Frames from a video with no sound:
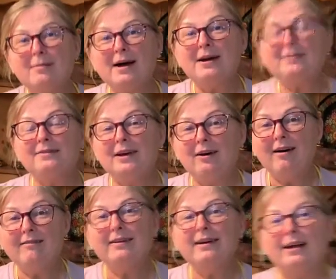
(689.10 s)
out of the
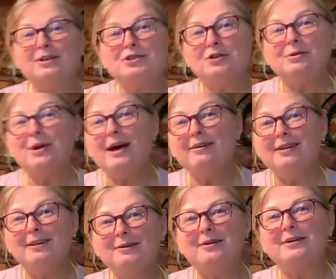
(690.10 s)
oven, I'll show you how they
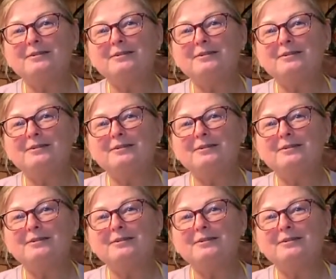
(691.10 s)
look.